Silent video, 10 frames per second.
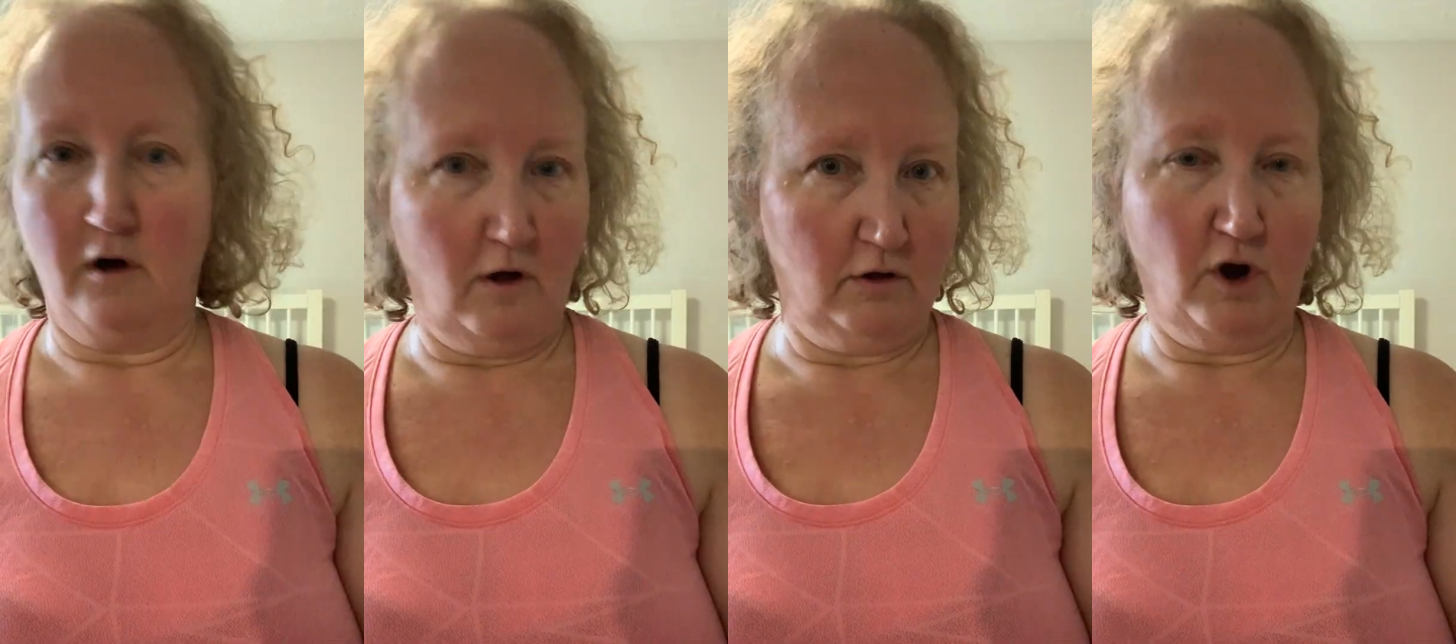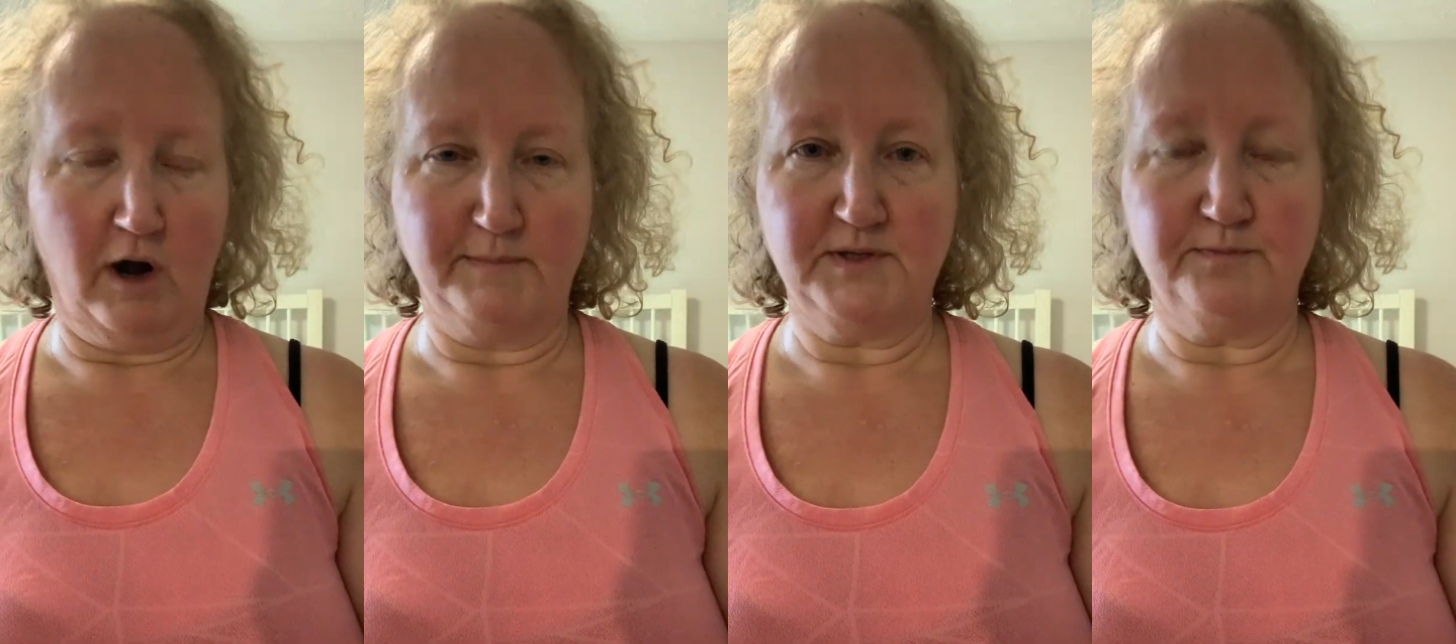all
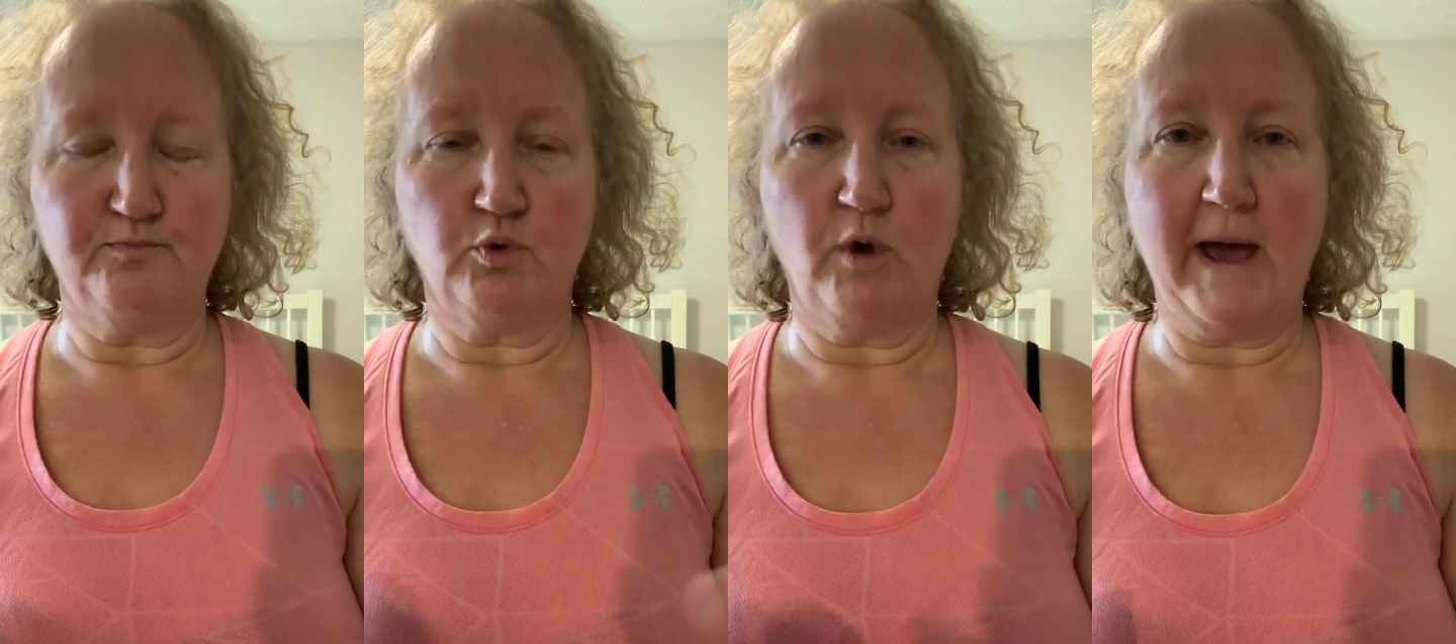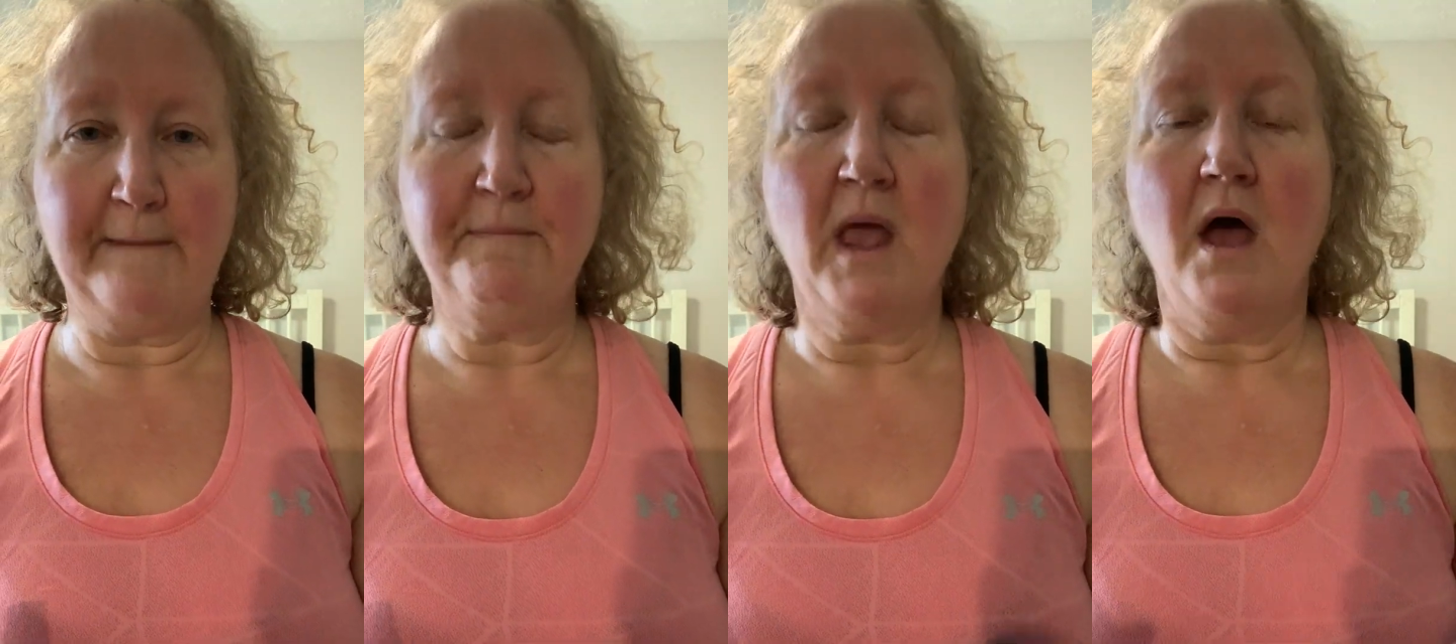carbs,
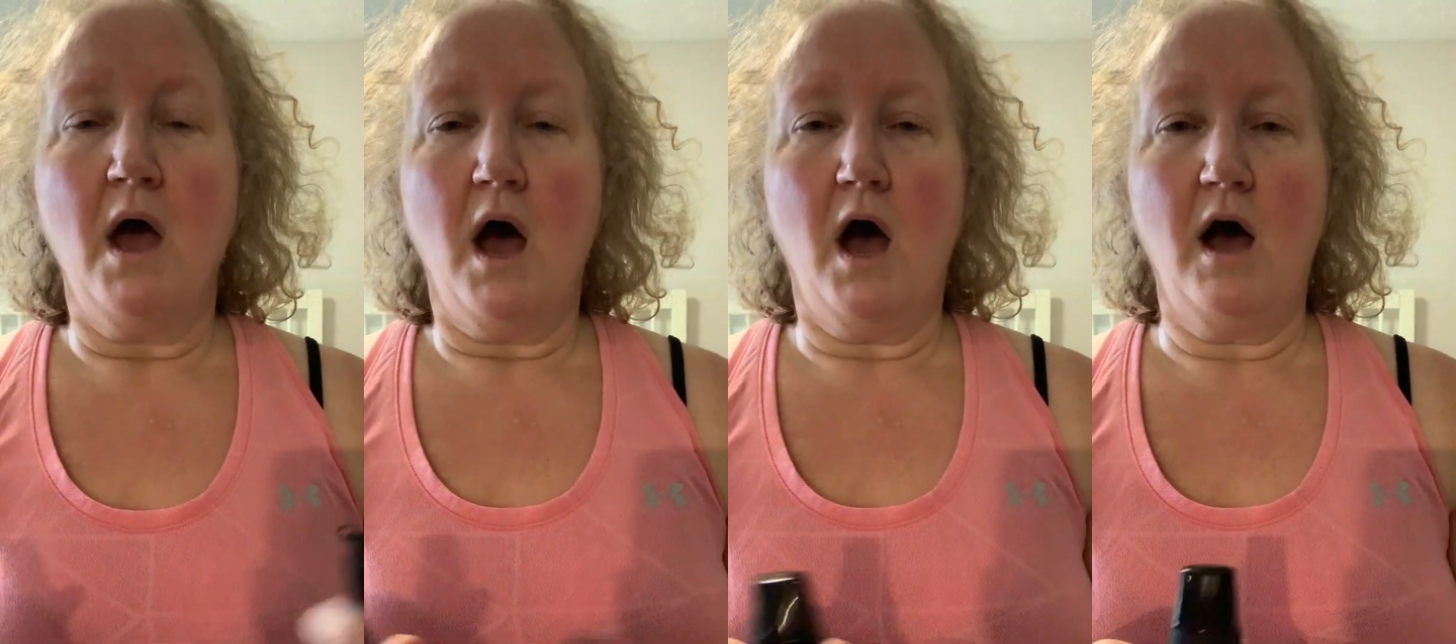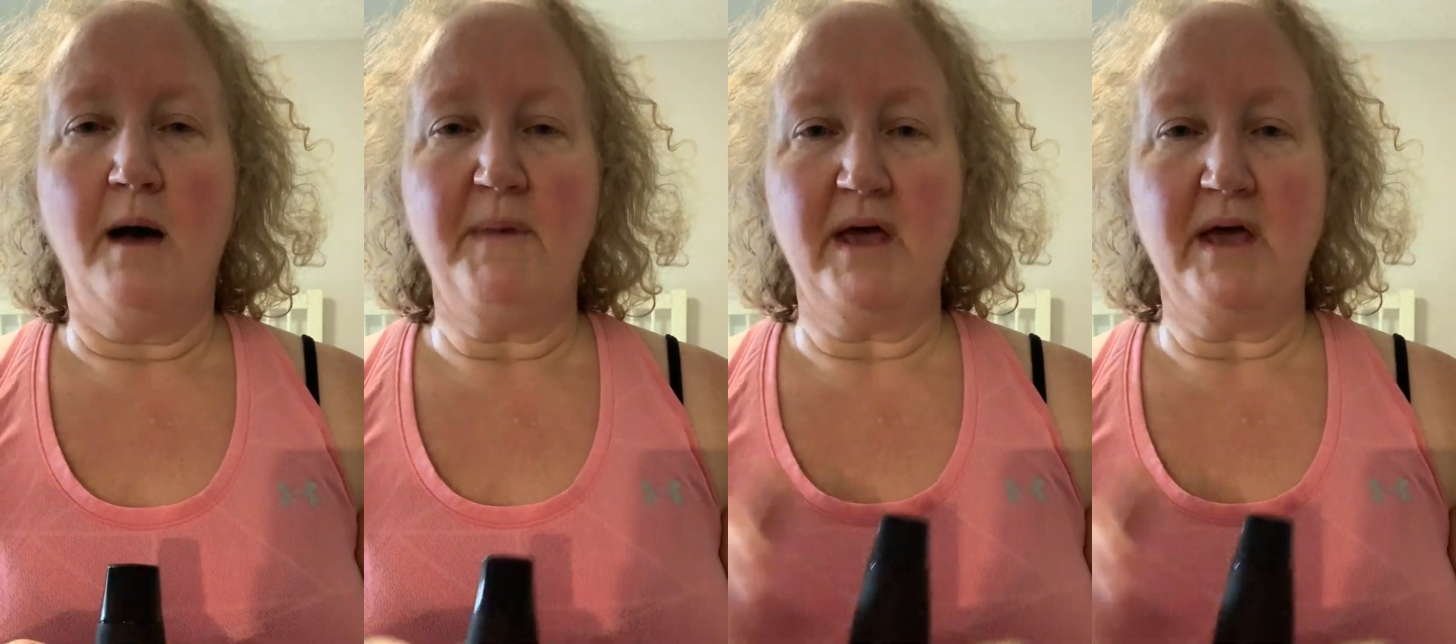okay? And